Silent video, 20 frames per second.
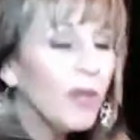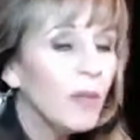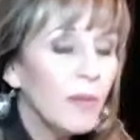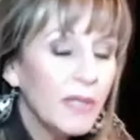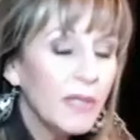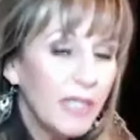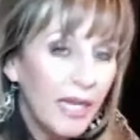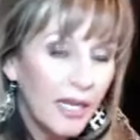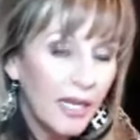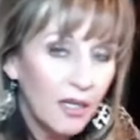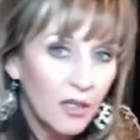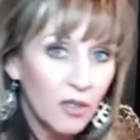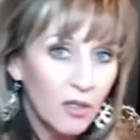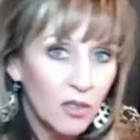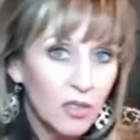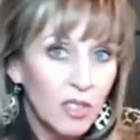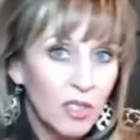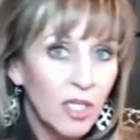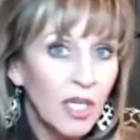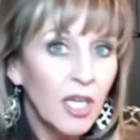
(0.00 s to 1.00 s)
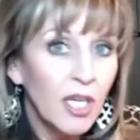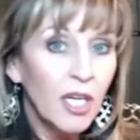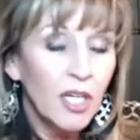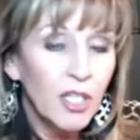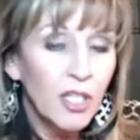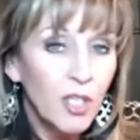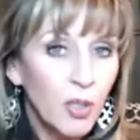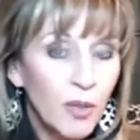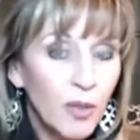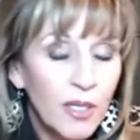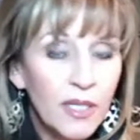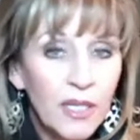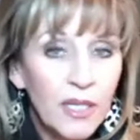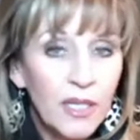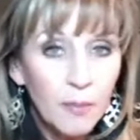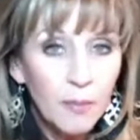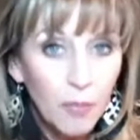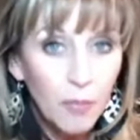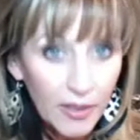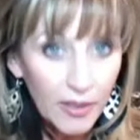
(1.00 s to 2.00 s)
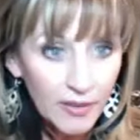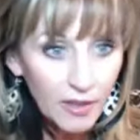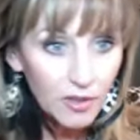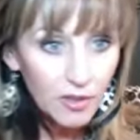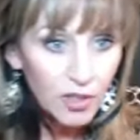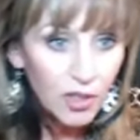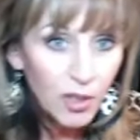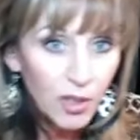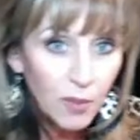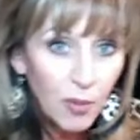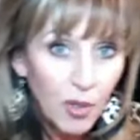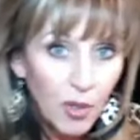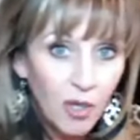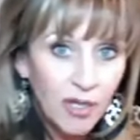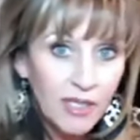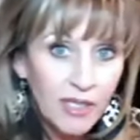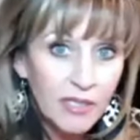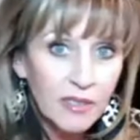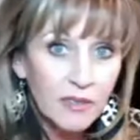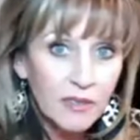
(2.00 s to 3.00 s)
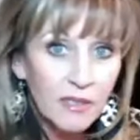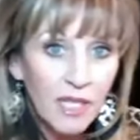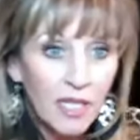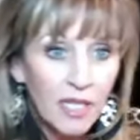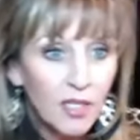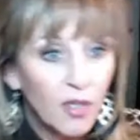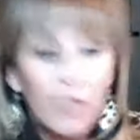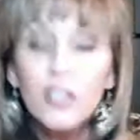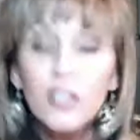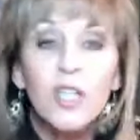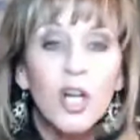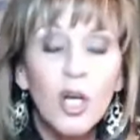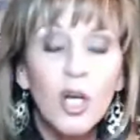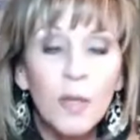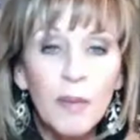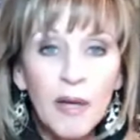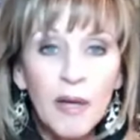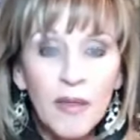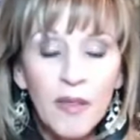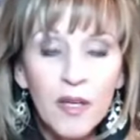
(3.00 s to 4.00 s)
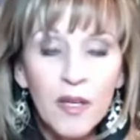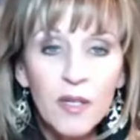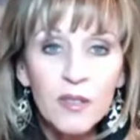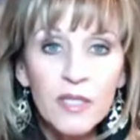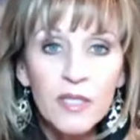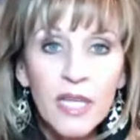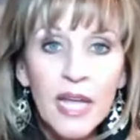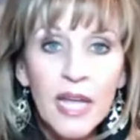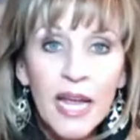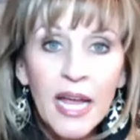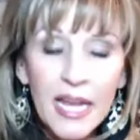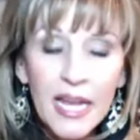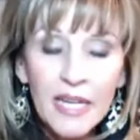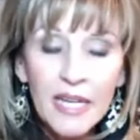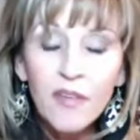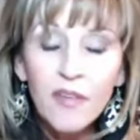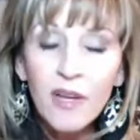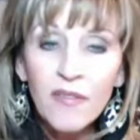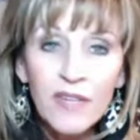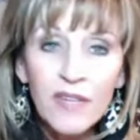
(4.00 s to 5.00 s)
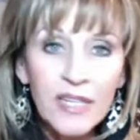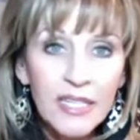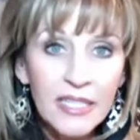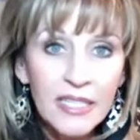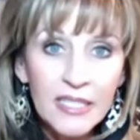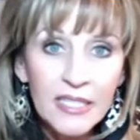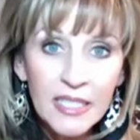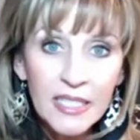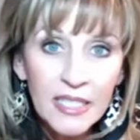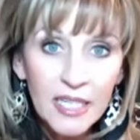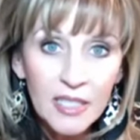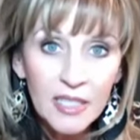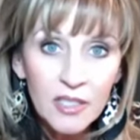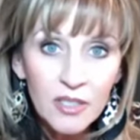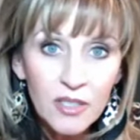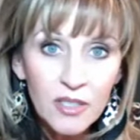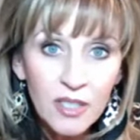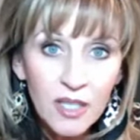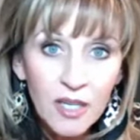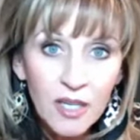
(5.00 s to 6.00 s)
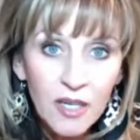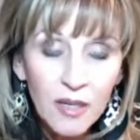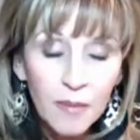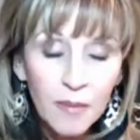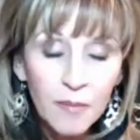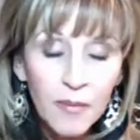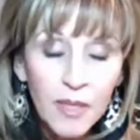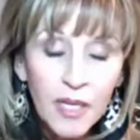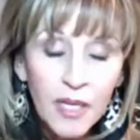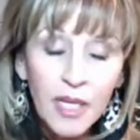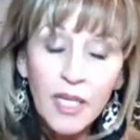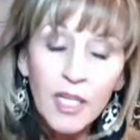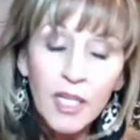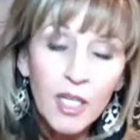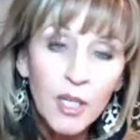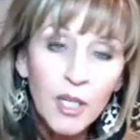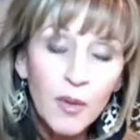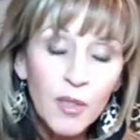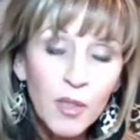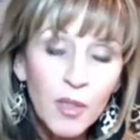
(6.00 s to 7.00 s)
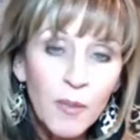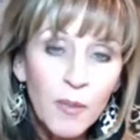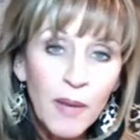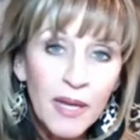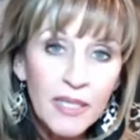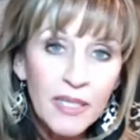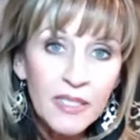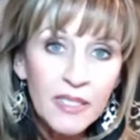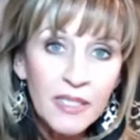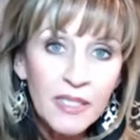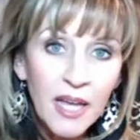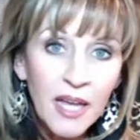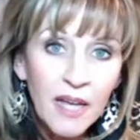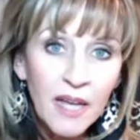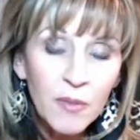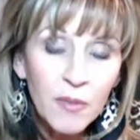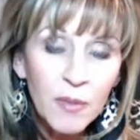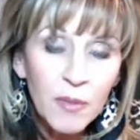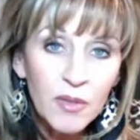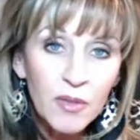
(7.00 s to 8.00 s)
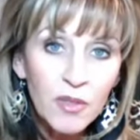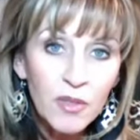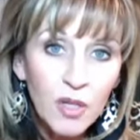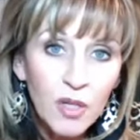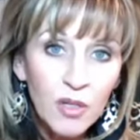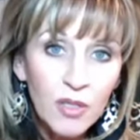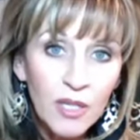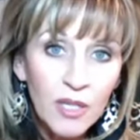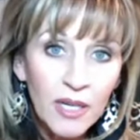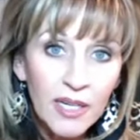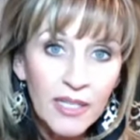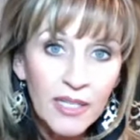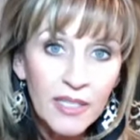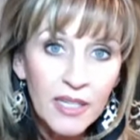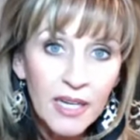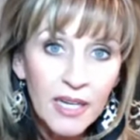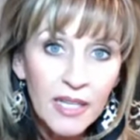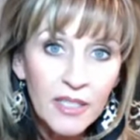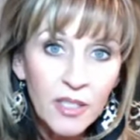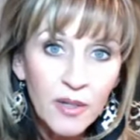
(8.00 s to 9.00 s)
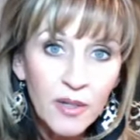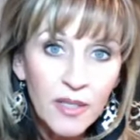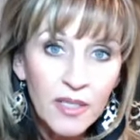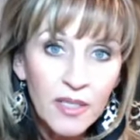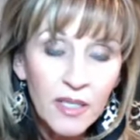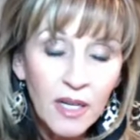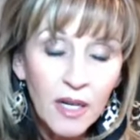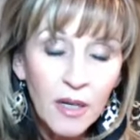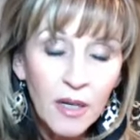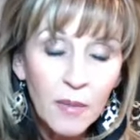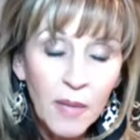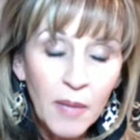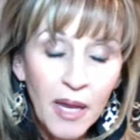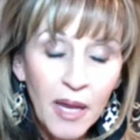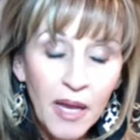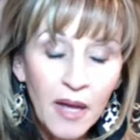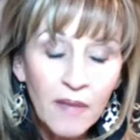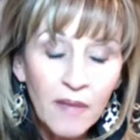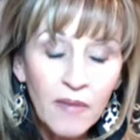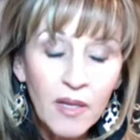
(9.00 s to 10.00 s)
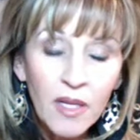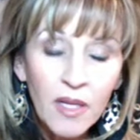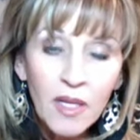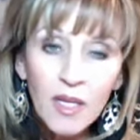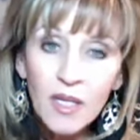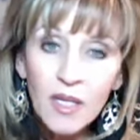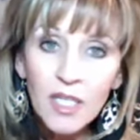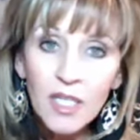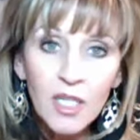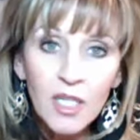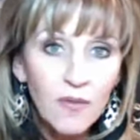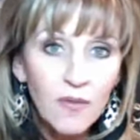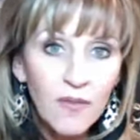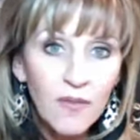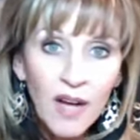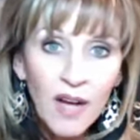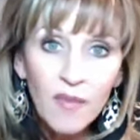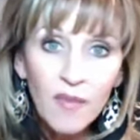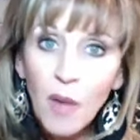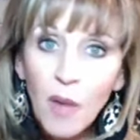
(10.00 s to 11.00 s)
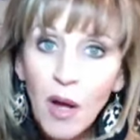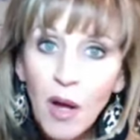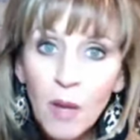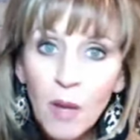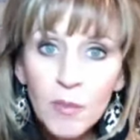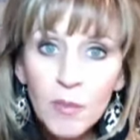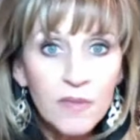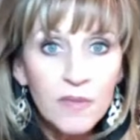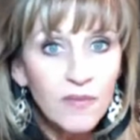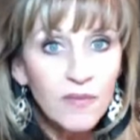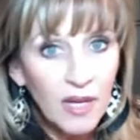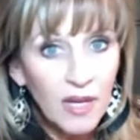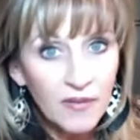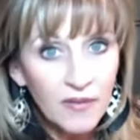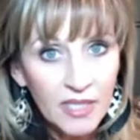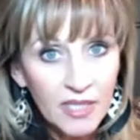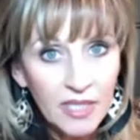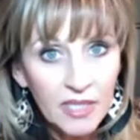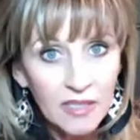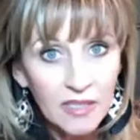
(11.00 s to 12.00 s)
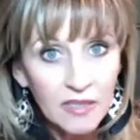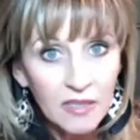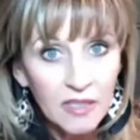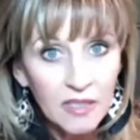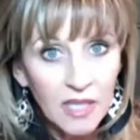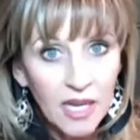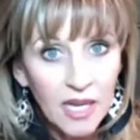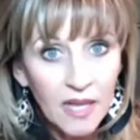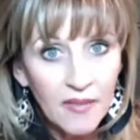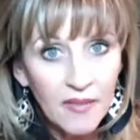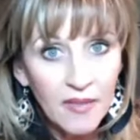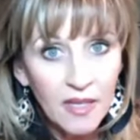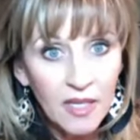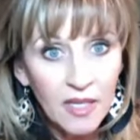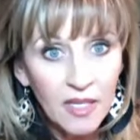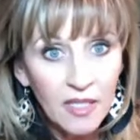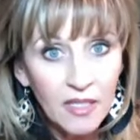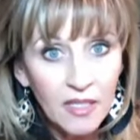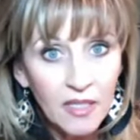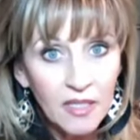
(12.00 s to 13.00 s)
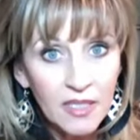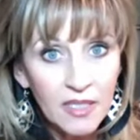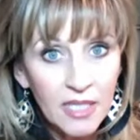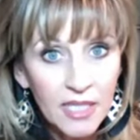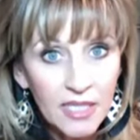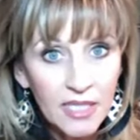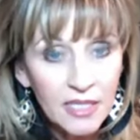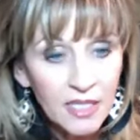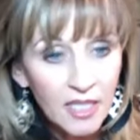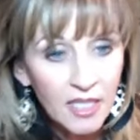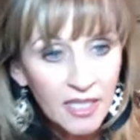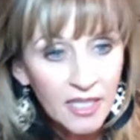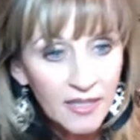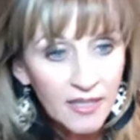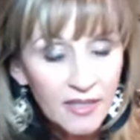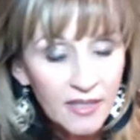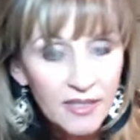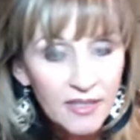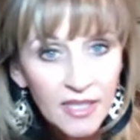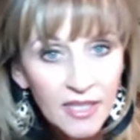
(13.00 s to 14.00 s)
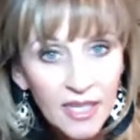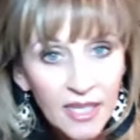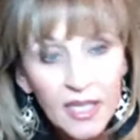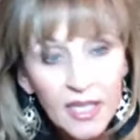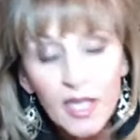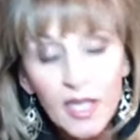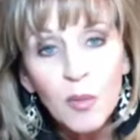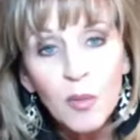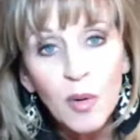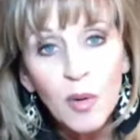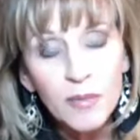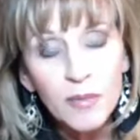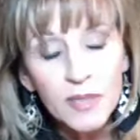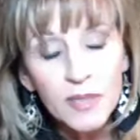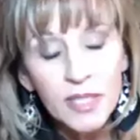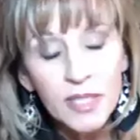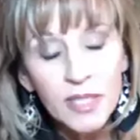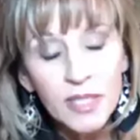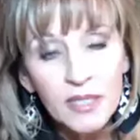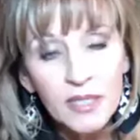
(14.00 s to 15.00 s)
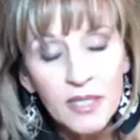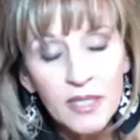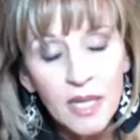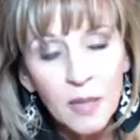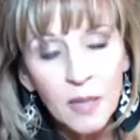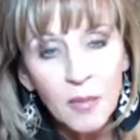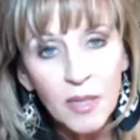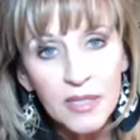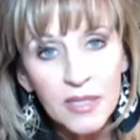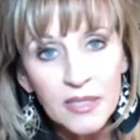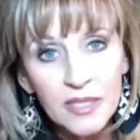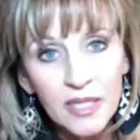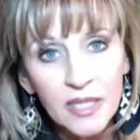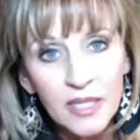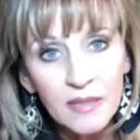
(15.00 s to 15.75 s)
the botanicals, you can bring those to your parties and you can talk about those. And if you have any teenagers that come, you know, and you may just have a mother-daughter night and you could have, you know, five moms, five teens, and then the teens could get this set and the moms could get the time-wise set.